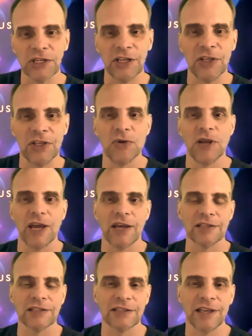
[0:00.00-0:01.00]
to you
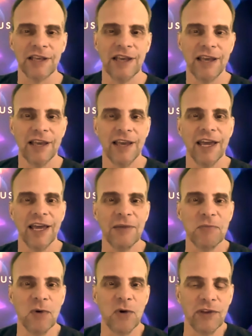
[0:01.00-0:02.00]
next. Any
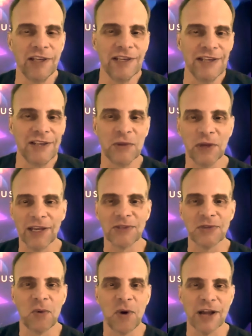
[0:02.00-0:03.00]
movie you like
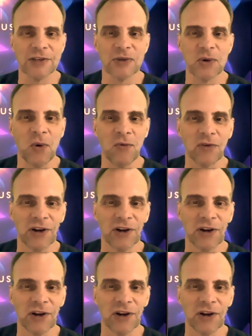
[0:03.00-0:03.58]
to watch over